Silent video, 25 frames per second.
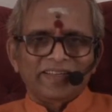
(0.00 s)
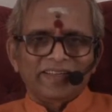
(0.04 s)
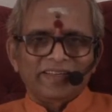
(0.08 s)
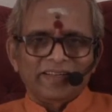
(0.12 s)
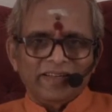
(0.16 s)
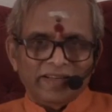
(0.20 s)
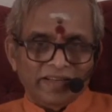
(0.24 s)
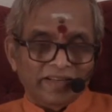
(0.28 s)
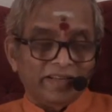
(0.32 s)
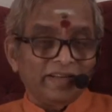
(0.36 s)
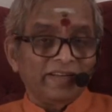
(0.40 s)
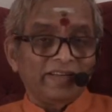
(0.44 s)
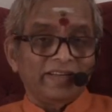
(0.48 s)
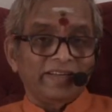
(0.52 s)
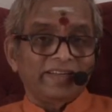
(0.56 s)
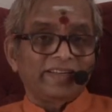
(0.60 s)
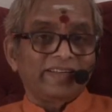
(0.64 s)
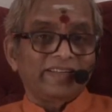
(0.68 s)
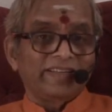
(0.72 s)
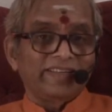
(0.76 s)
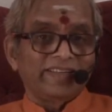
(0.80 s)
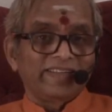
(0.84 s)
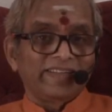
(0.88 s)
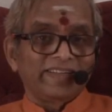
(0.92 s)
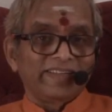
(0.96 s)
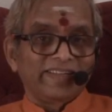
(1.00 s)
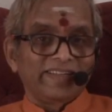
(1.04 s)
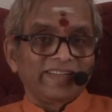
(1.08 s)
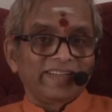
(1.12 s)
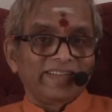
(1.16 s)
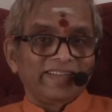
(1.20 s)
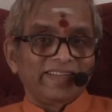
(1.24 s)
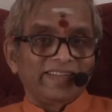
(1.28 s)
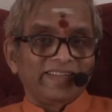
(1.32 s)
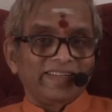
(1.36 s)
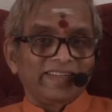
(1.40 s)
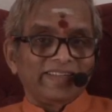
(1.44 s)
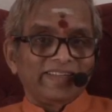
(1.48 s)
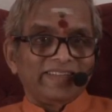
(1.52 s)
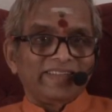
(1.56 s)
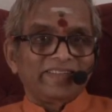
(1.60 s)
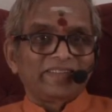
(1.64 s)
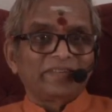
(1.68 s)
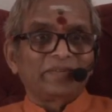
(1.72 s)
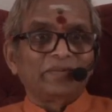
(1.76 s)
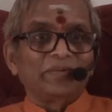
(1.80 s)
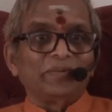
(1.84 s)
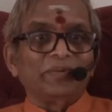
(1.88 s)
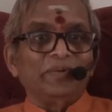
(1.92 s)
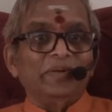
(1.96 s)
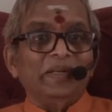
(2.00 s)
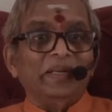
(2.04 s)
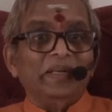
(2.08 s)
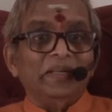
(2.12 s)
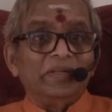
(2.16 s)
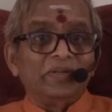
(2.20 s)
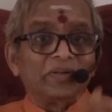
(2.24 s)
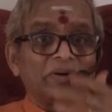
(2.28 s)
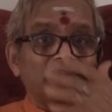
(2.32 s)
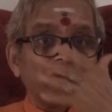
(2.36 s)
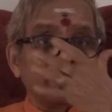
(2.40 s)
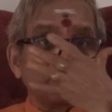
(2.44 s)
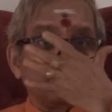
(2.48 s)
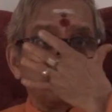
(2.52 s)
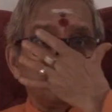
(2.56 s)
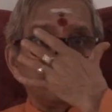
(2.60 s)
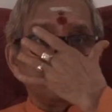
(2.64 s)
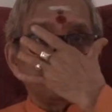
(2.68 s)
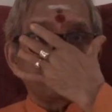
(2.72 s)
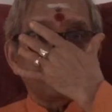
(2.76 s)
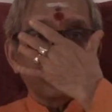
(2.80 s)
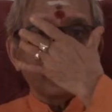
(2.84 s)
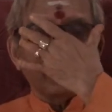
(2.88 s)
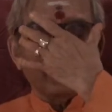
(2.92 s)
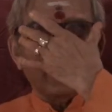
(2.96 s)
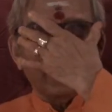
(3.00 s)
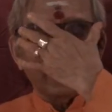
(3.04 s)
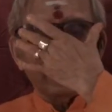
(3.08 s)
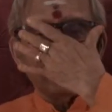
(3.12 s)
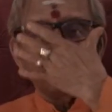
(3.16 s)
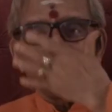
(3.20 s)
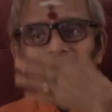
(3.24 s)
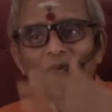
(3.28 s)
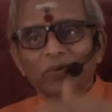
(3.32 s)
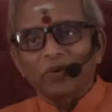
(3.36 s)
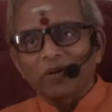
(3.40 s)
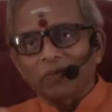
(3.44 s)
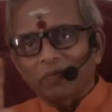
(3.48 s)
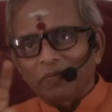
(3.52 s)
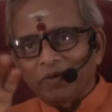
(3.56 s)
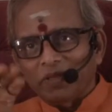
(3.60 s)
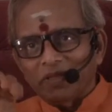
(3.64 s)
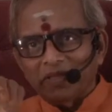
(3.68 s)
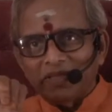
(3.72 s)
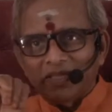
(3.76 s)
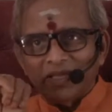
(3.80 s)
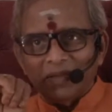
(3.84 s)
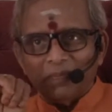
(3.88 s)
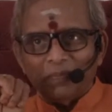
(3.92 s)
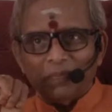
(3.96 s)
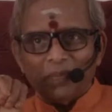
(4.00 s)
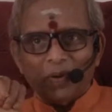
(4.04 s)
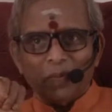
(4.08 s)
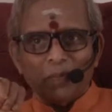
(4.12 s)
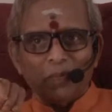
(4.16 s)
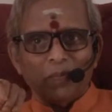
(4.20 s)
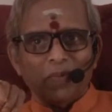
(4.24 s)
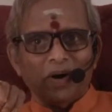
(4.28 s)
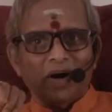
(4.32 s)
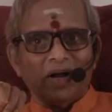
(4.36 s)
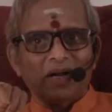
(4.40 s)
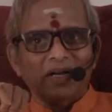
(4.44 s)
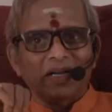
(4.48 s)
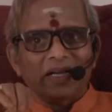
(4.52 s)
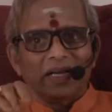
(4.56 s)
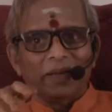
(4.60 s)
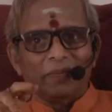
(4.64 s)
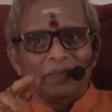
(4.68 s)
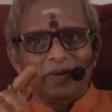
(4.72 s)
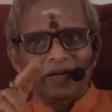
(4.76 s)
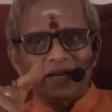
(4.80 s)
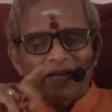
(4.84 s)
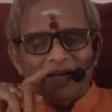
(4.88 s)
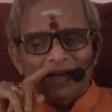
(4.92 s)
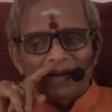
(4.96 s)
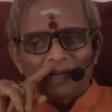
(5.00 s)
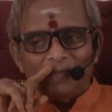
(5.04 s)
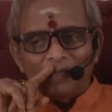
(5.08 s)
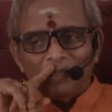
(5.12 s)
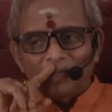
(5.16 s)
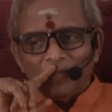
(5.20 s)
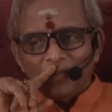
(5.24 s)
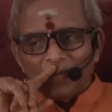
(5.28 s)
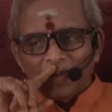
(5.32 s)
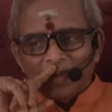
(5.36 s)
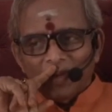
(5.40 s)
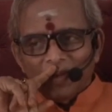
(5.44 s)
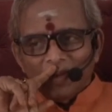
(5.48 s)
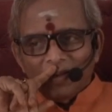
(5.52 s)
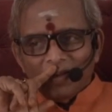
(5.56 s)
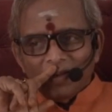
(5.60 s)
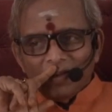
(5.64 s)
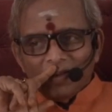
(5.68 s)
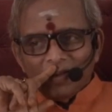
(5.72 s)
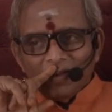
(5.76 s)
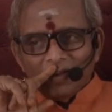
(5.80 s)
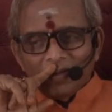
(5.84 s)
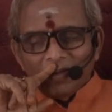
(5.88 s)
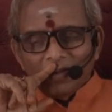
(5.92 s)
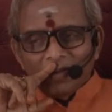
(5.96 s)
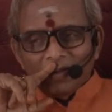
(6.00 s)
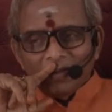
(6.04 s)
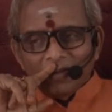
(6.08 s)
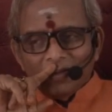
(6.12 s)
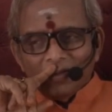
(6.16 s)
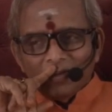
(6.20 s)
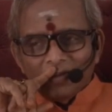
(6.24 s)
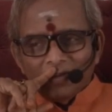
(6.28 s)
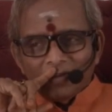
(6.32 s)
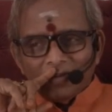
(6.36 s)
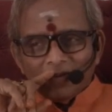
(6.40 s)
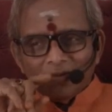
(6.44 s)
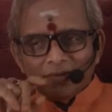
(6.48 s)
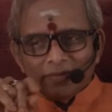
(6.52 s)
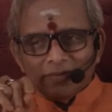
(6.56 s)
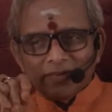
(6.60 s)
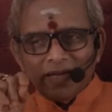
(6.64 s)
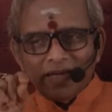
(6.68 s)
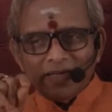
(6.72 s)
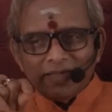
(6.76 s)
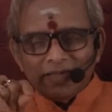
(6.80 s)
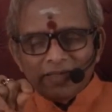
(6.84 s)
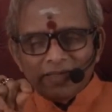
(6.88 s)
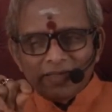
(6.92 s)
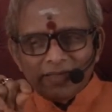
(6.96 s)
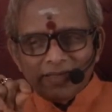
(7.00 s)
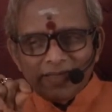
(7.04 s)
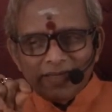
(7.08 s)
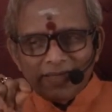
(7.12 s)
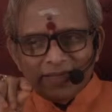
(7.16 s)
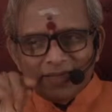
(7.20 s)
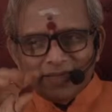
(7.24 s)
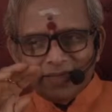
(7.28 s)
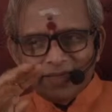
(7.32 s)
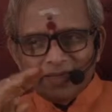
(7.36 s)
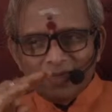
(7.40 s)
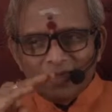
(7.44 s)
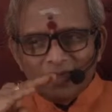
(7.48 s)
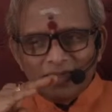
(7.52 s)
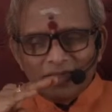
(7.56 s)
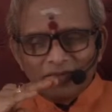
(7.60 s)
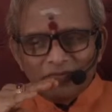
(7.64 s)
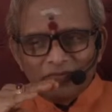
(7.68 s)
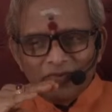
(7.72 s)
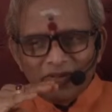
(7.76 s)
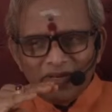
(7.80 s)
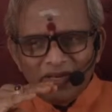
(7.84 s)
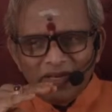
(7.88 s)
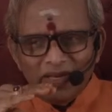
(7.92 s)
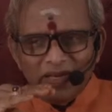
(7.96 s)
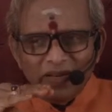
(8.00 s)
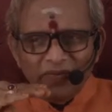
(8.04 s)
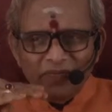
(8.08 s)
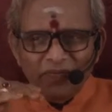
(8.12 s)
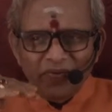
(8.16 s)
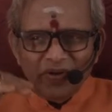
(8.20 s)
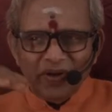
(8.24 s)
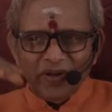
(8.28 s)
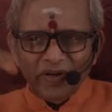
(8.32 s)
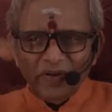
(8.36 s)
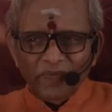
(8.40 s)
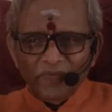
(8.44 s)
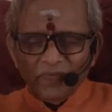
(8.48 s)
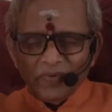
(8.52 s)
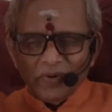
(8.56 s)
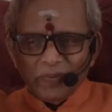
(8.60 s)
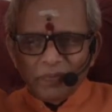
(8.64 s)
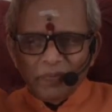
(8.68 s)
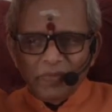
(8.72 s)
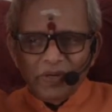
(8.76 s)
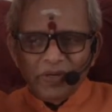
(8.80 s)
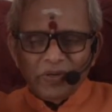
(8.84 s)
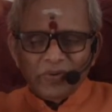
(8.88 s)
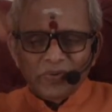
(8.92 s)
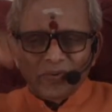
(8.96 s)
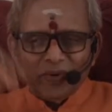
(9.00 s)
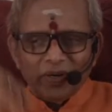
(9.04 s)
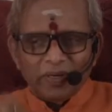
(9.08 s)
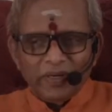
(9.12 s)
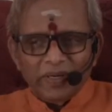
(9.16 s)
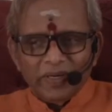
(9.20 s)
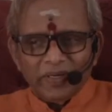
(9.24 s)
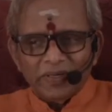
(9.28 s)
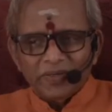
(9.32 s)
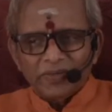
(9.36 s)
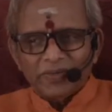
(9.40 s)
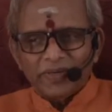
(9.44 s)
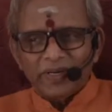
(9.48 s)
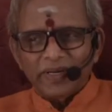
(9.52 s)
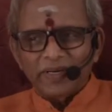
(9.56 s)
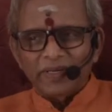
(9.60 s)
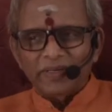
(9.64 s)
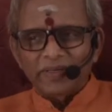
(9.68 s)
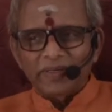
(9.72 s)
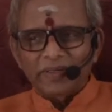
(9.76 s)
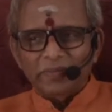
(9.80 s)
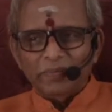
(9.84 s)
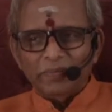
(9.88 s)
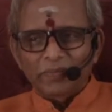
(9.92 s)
Agree? So, Nijarana Prabhapur Madhyat Brahmanda Mandala. So, as I said, it is very difficult for me to understand